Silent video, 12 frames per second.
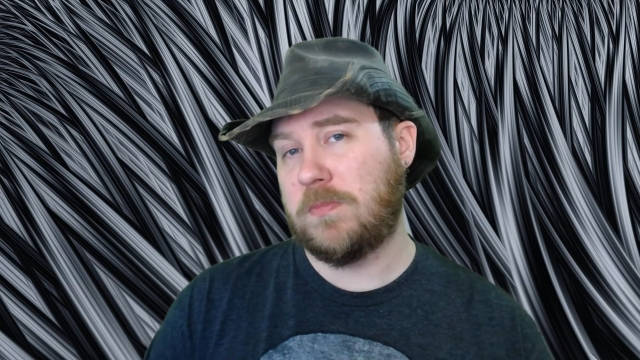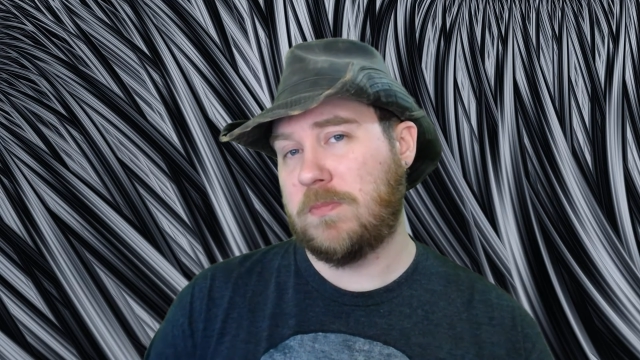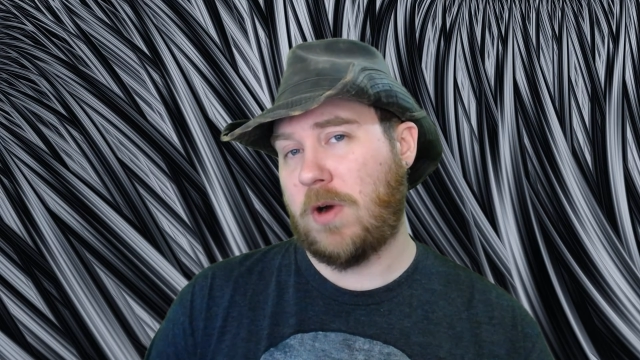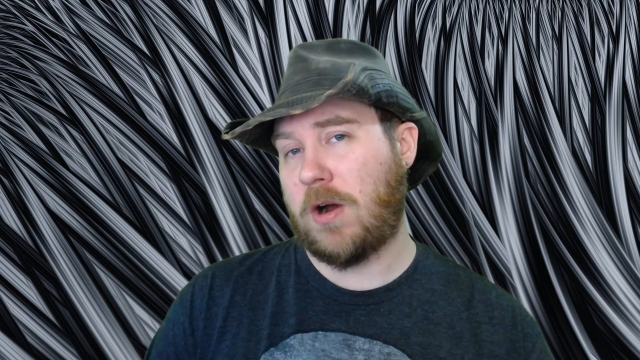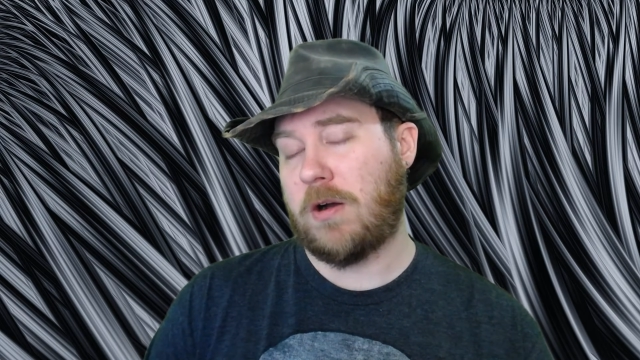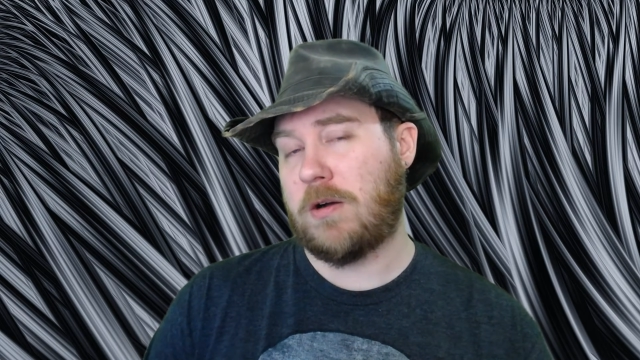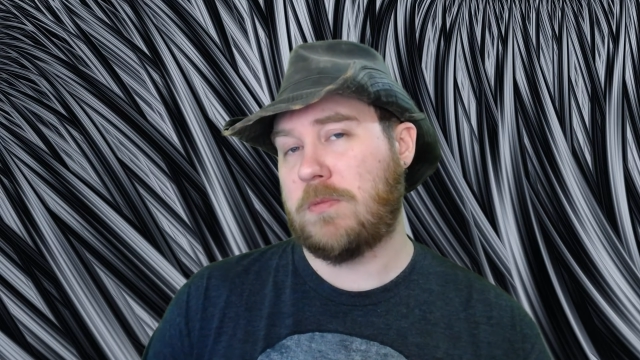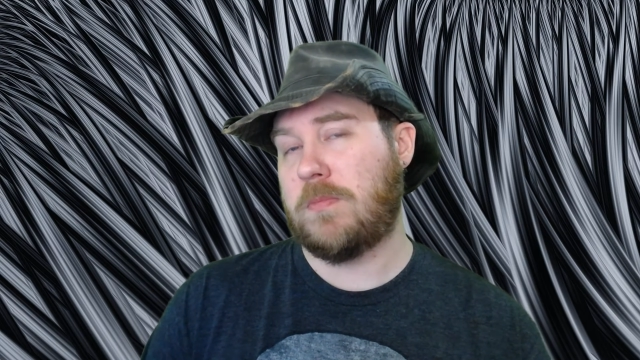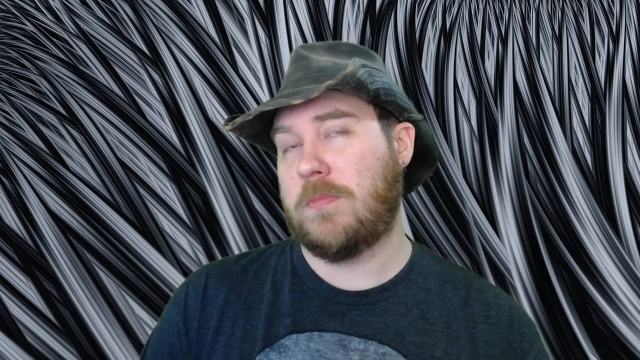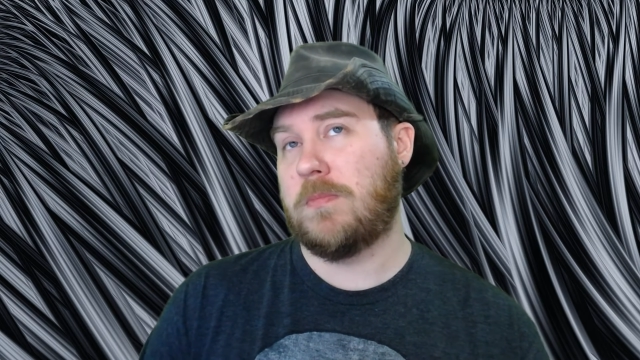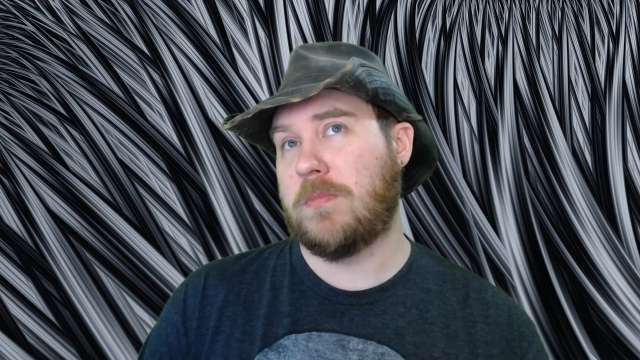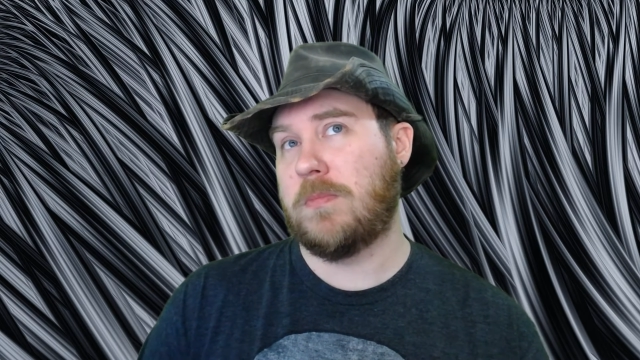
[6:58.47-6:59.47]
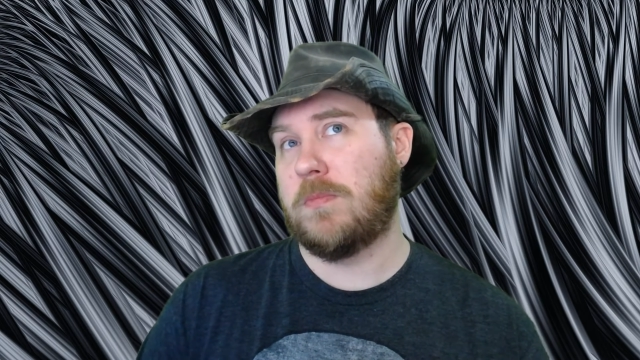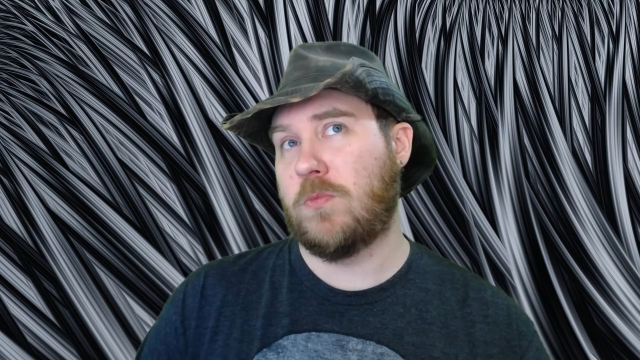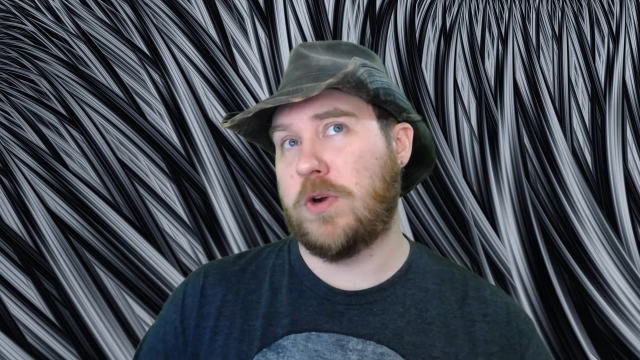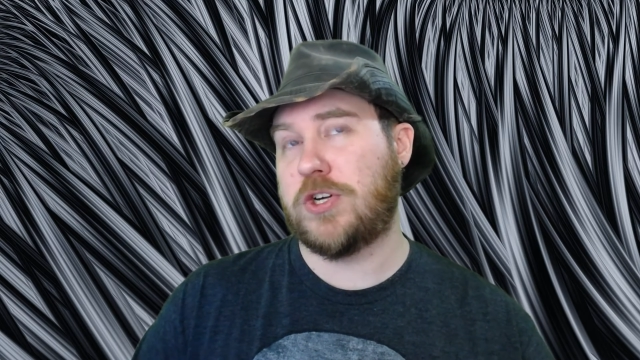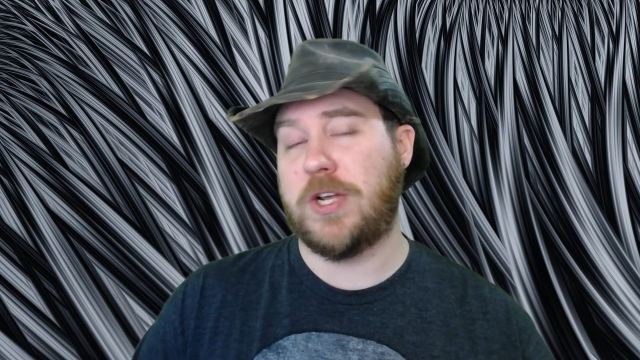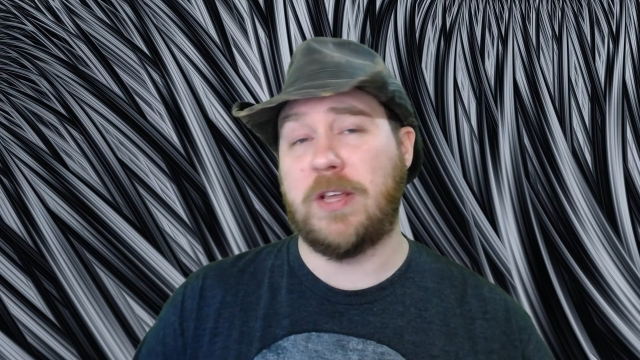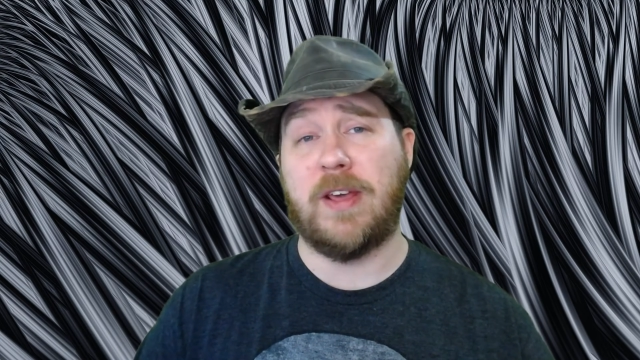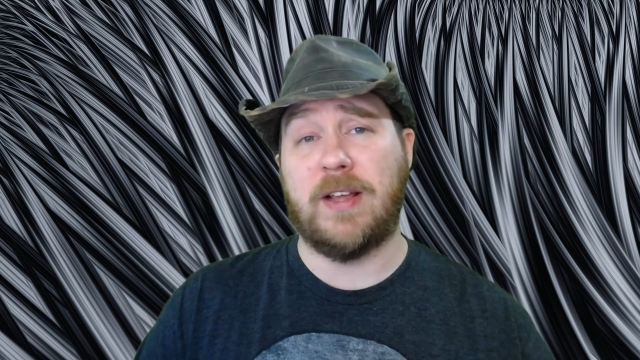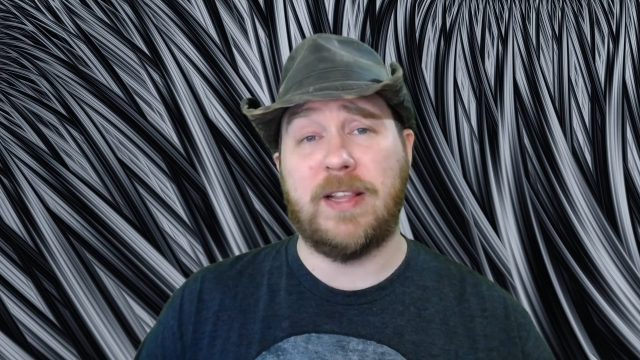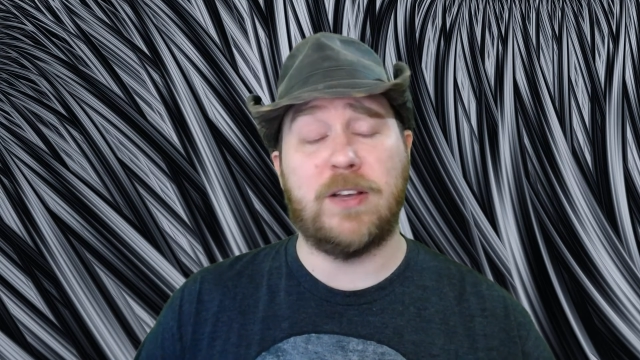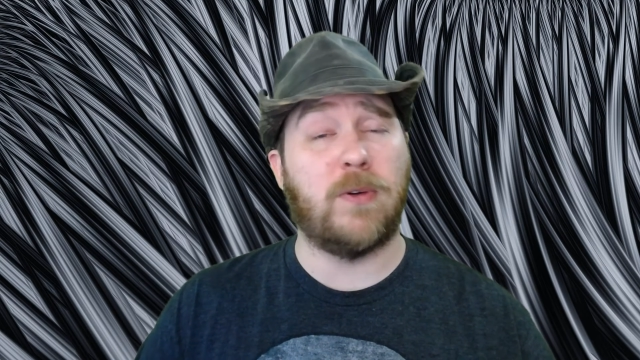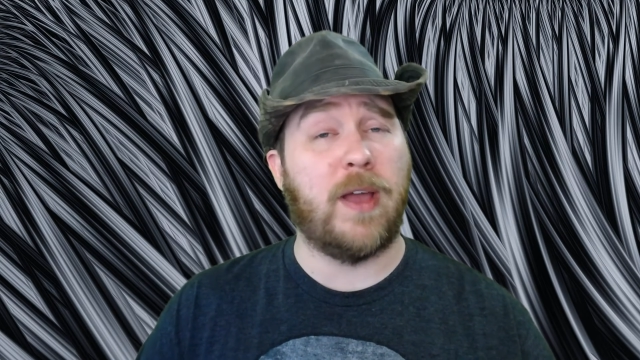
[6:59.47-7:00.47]
are wishing that
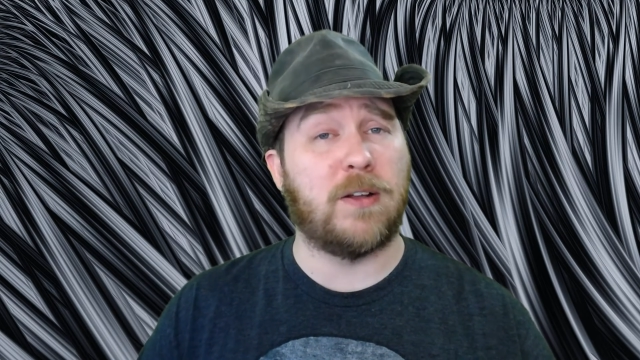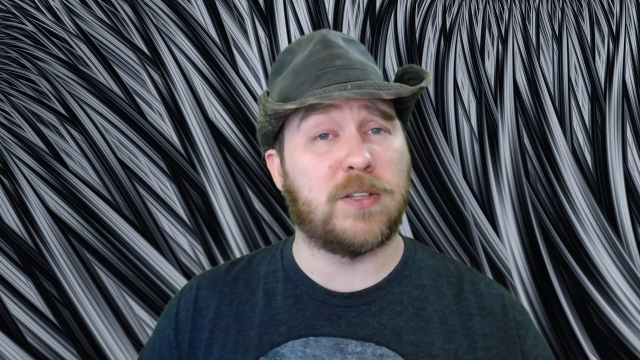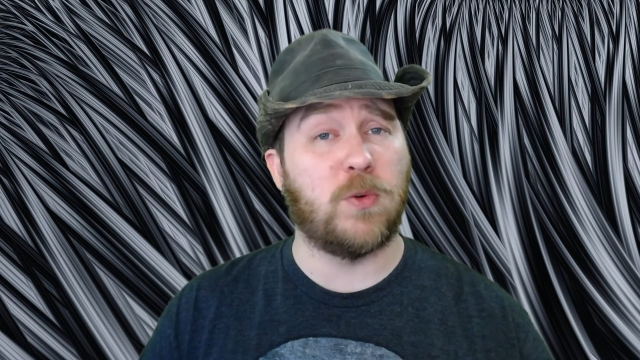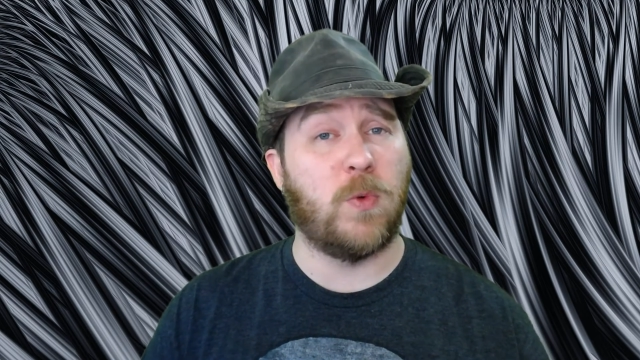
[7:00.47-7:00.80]
legal counsel would